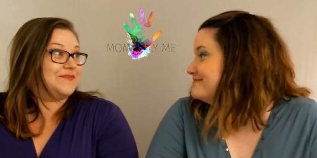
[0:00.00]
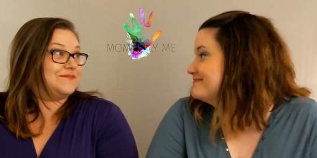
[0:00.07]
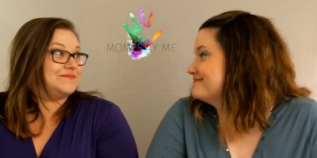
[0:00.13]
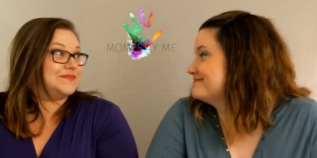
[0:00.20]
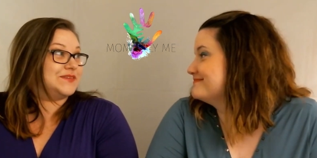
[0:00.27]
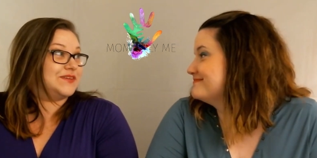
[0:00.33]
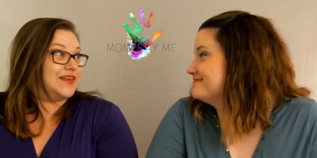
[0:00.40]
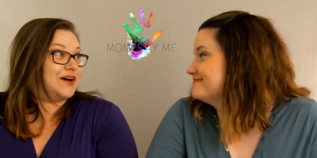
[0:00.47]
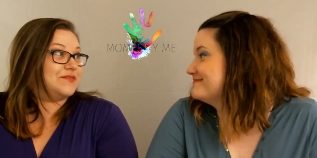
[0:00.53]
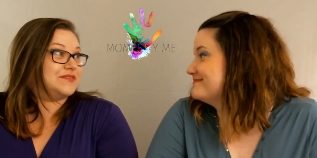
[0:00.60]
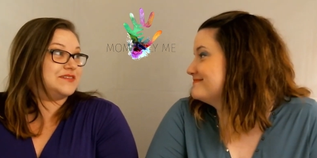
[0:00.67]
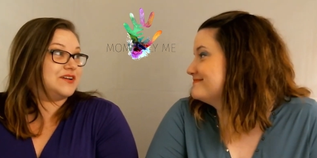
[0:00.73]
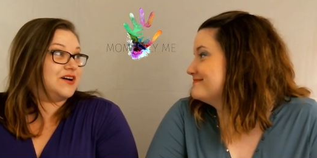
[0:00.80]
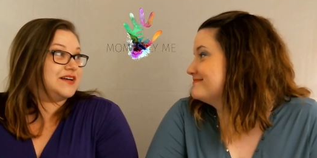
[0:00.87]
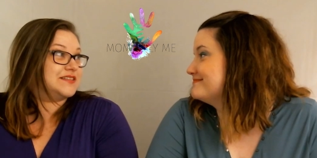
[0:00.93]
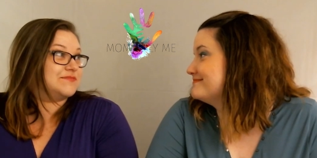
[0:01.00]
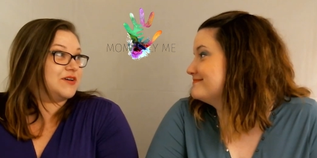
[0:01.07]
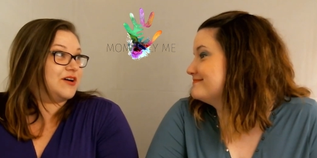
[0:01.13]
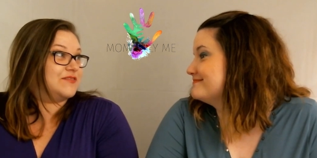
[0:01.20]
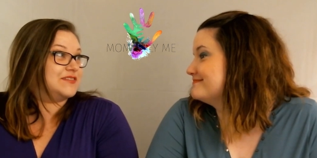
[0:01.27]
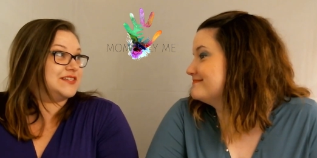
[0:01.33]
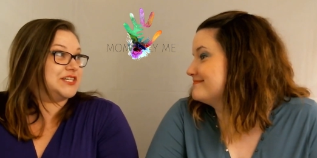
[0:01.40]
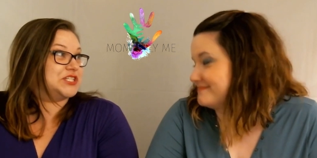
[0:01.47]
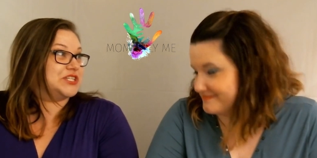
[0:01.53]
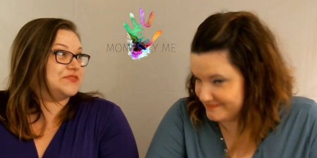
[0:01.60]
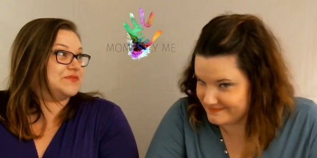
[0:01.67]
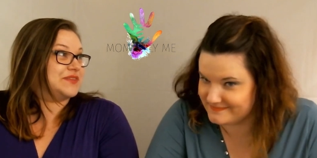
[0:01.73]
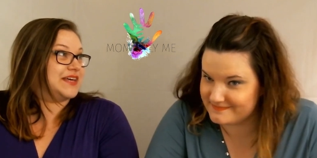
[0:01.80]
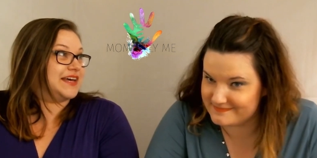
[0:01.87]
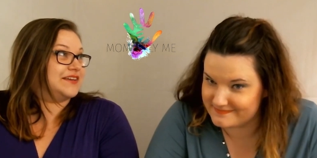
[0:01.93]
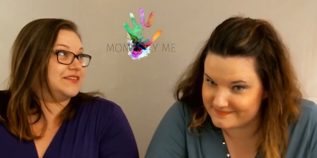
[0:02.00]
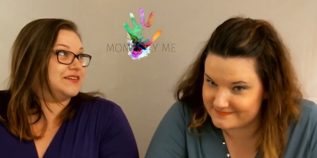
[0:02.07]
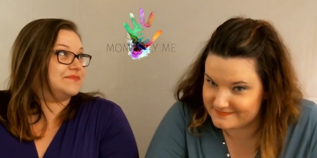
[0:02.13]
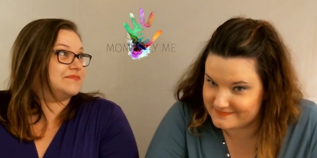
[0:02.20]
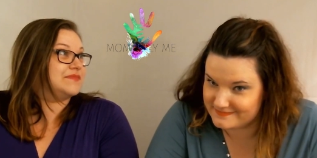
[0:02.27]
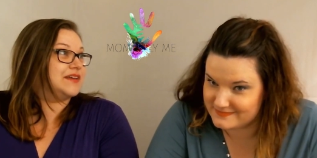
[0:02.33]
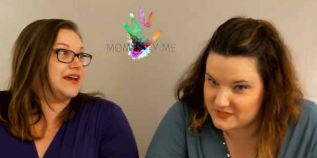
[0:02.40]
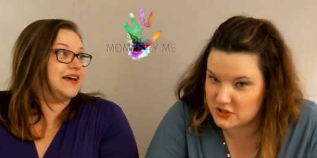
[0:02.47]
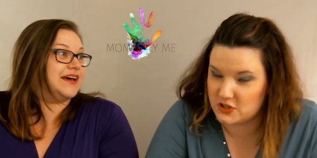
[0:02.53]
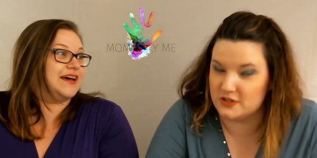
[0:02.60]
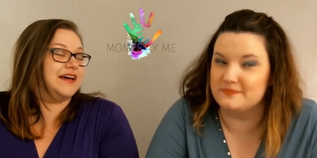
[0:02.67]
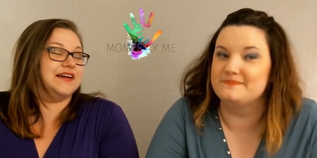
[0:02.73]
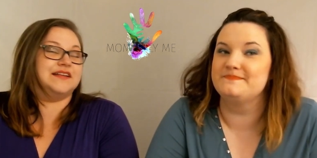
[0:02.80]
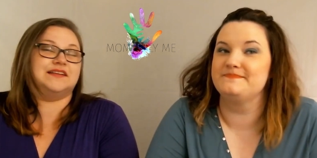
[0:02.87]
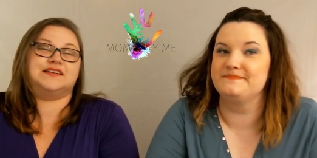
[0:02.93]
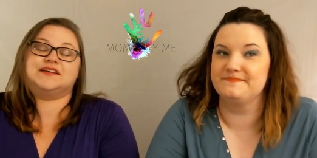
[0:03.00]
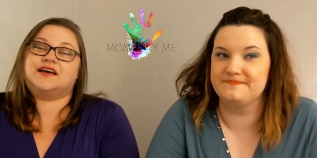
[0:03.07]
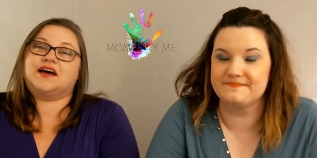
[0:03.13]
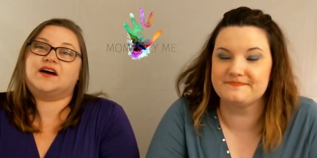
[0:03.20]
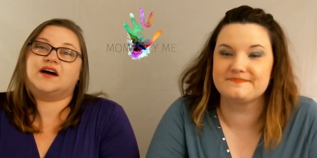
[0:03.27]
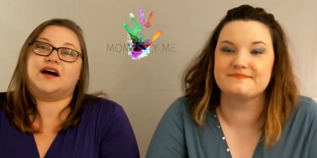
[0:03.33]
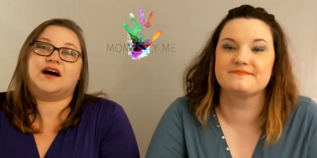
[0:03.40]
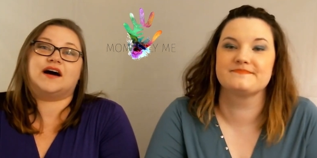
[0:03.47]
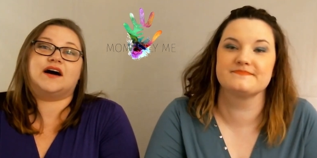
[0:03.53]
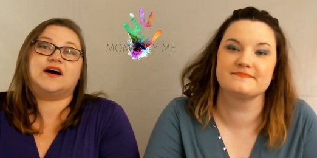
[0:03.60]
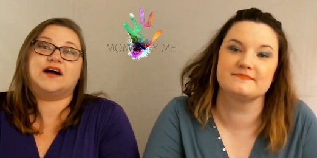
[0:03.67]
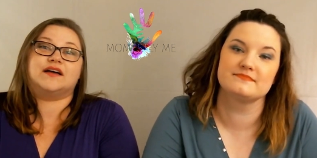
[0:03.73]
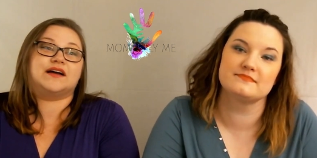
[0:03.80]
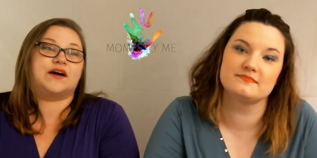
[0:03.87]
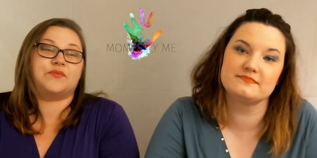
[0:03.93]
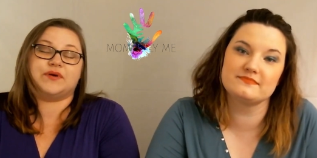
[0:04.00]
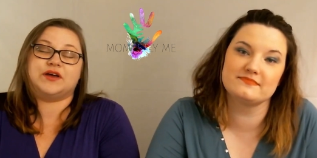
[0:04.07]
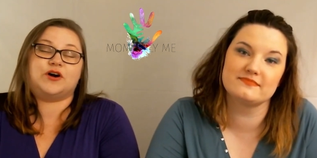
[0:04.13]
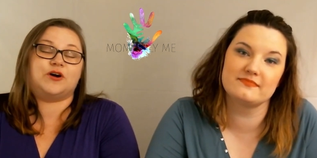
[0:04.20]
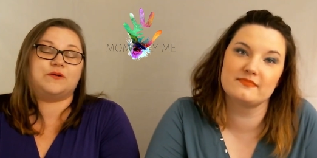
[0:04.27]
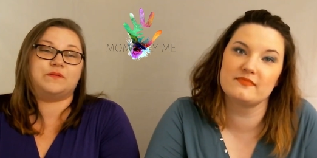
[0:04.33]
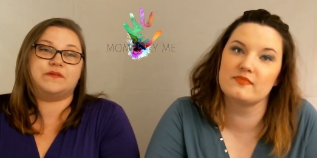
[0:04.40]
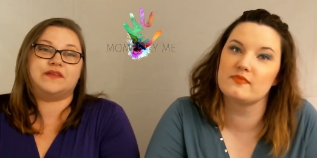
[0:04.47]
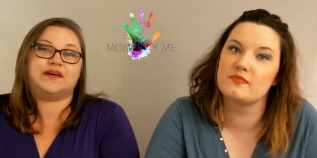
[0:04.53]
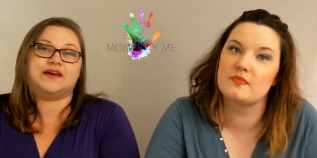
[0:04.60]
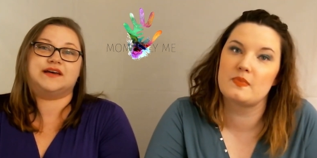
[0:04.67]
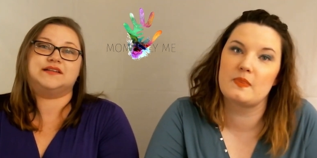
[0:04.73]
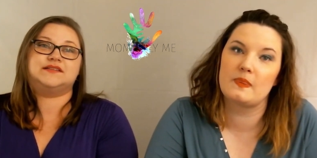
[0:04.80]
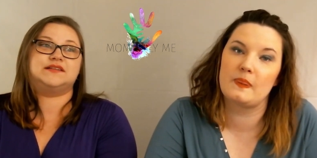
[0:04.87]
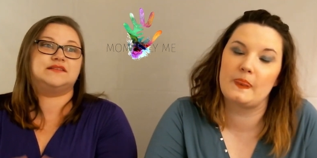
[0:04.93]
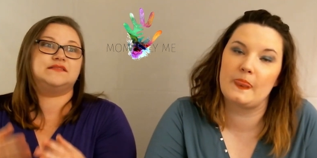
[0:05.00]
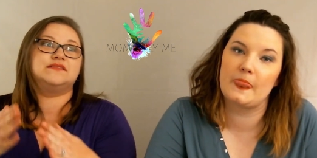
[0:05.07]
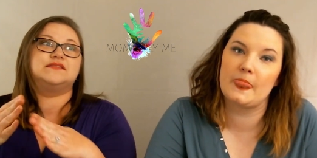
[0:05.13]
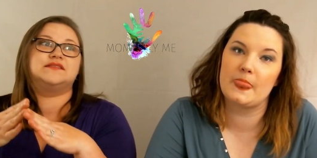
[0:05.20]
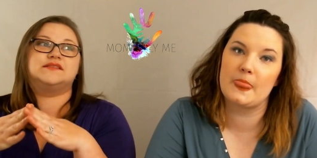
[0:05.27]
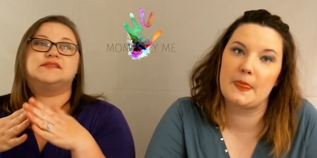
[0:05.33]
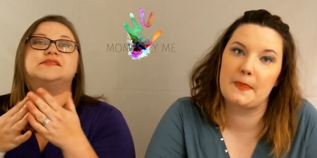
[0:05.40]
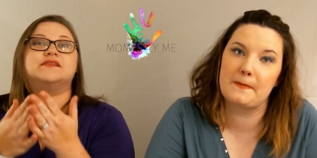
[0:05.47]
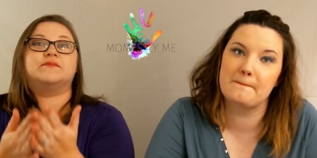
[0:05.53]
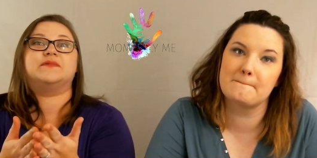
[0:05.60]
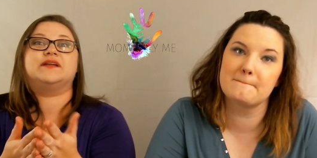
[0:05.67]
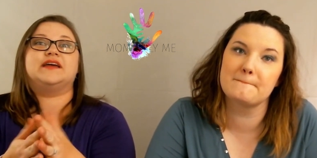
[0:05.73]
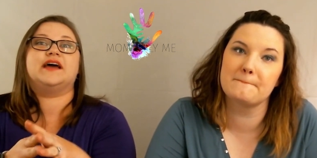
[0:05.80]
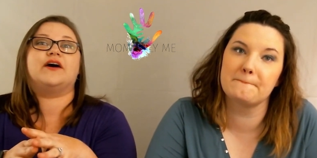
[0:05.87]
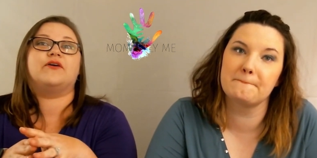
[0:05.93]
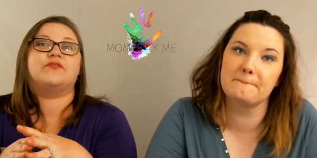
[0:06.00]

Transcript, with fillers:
Speaker 1: So that was an awesome conversation with Caitlyn. Sure. And we hope that somebody out